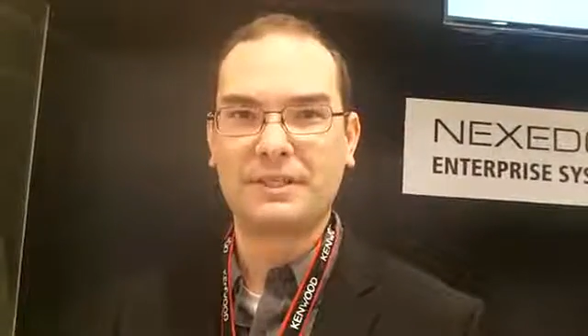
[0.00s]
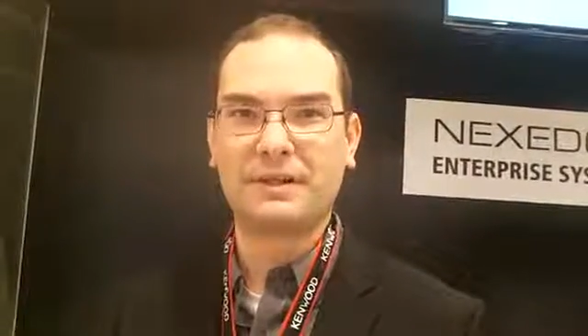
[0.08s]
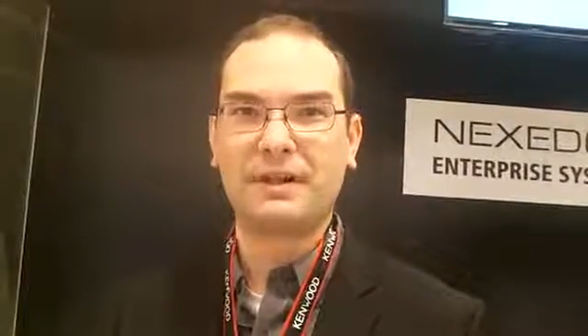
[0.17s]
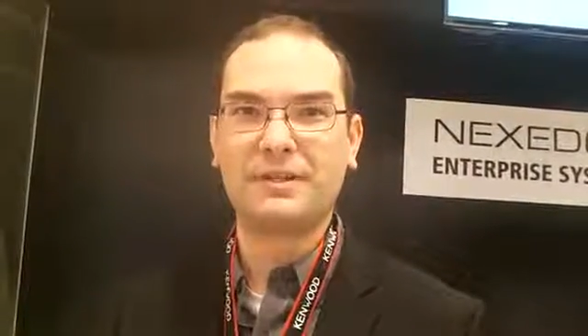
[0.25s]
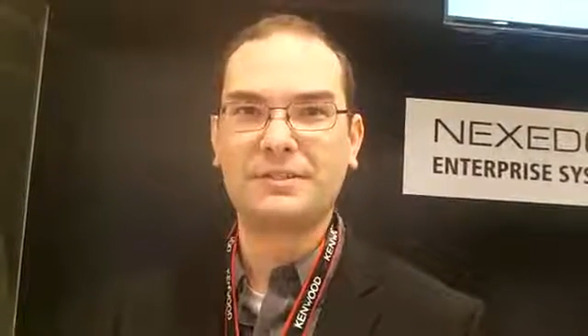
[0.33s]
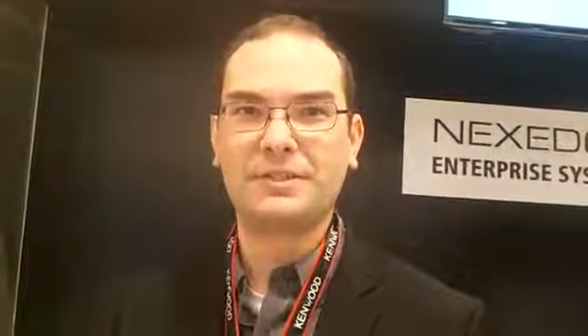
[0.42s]
And
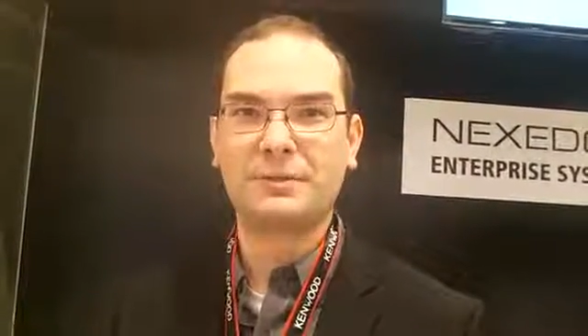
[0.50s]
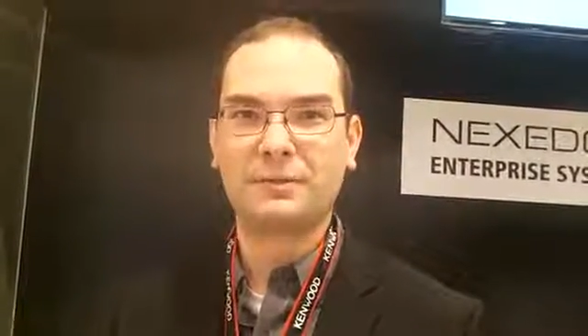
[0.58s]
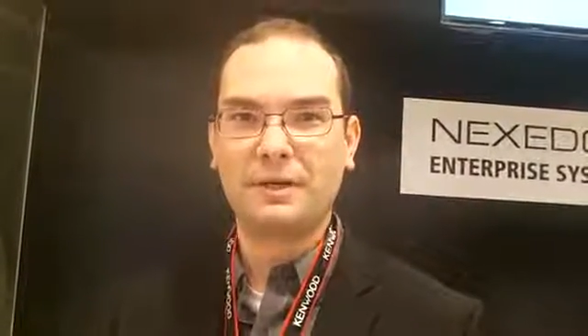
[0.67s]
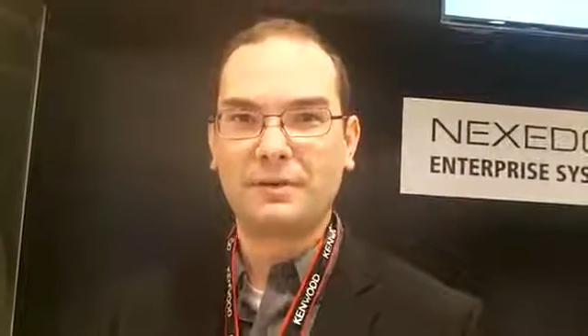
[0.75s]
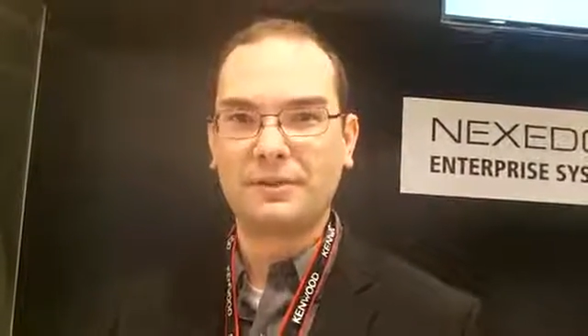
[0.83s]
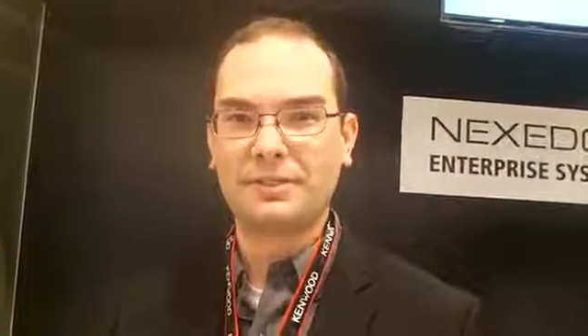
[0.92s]
also
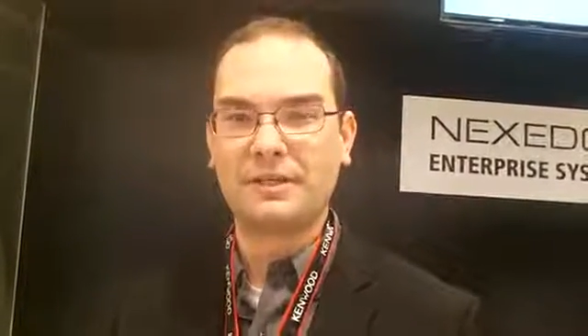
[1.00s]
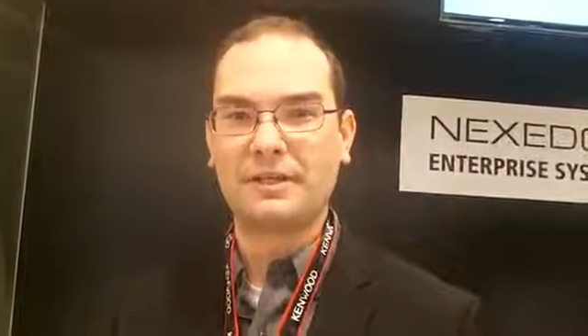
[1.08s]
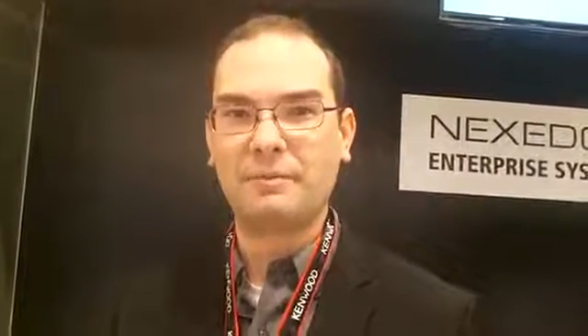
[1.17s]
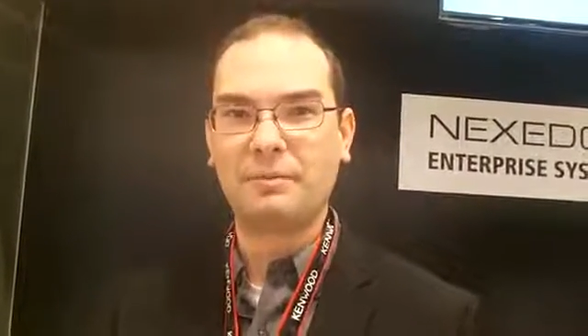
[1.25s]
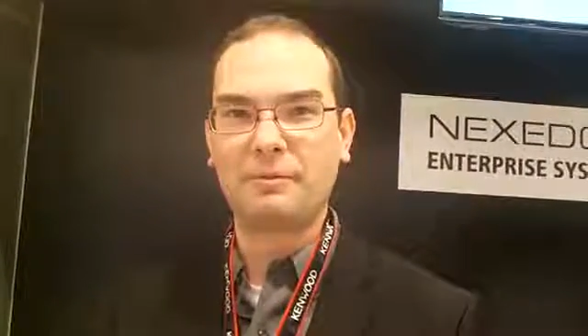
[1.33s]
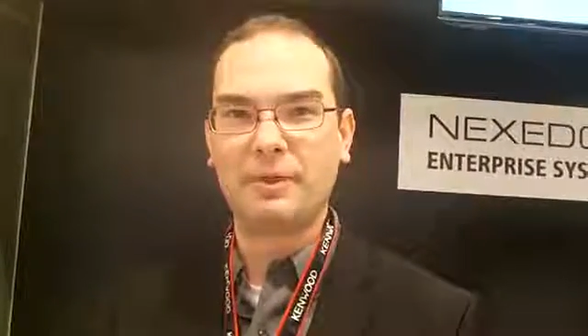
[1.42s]
we're starting to
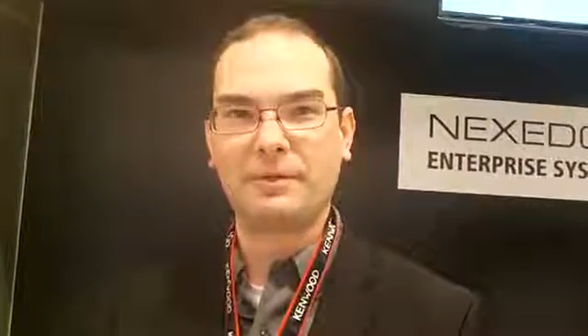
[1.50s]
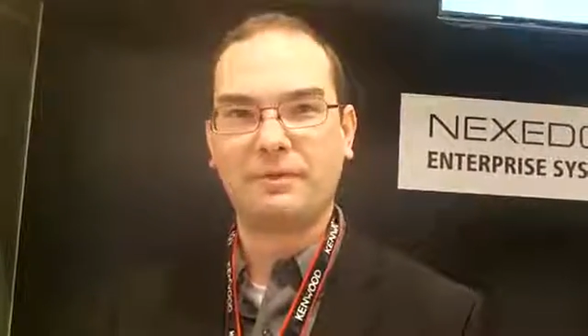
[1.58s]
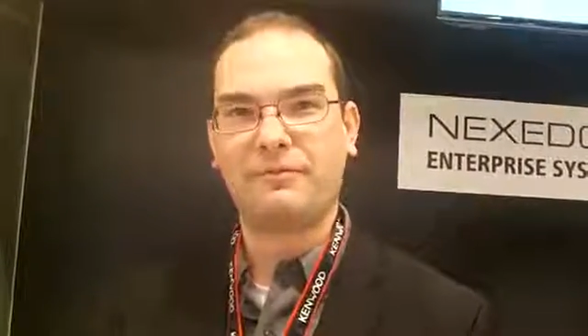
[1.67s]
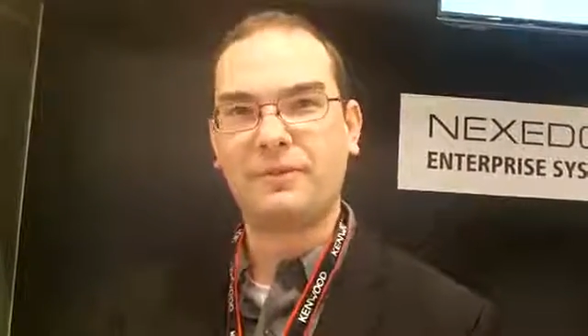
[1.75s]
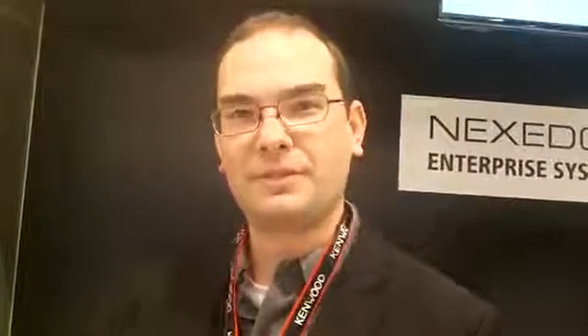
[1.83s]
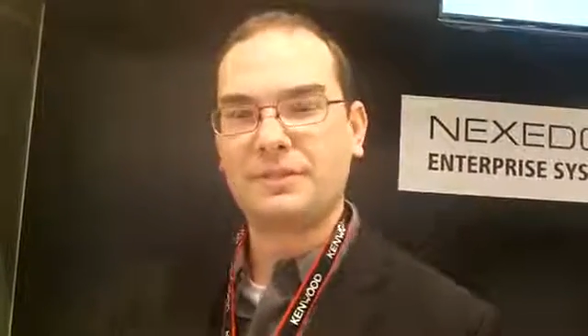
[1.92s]
implement the
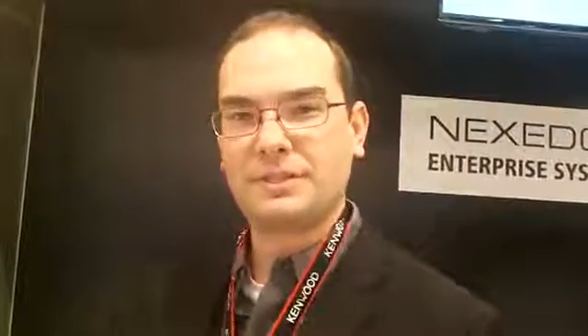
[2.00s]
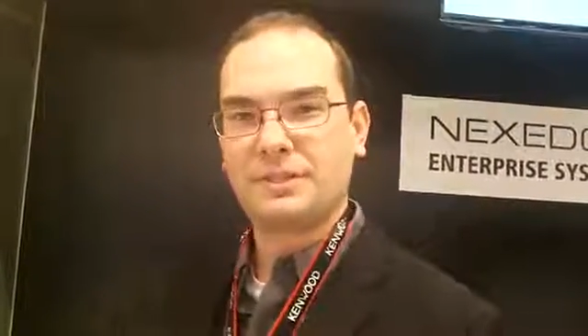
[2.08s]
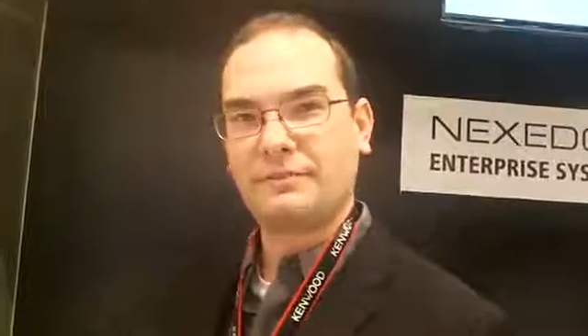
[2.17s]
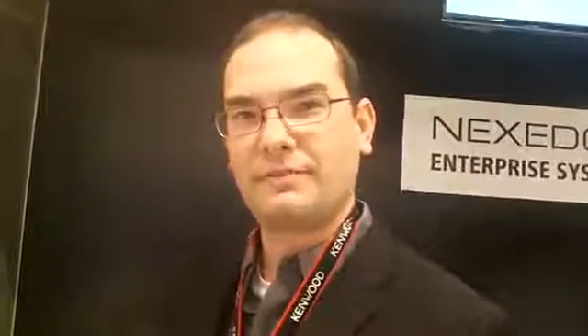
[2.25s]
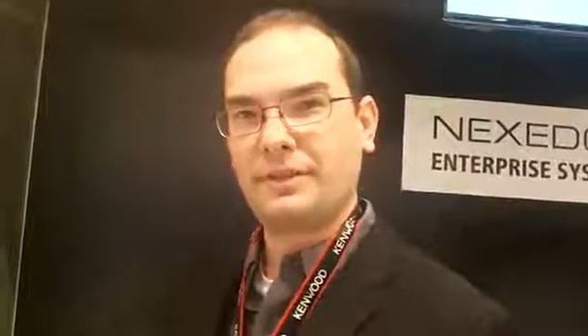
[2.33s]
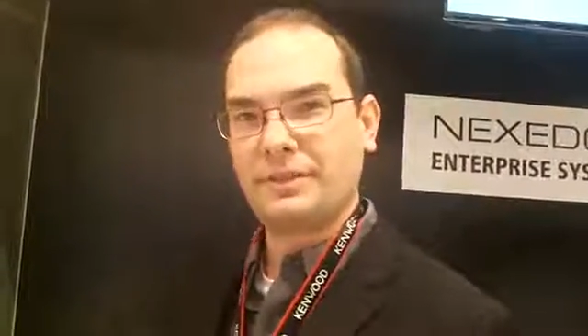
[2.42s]
features of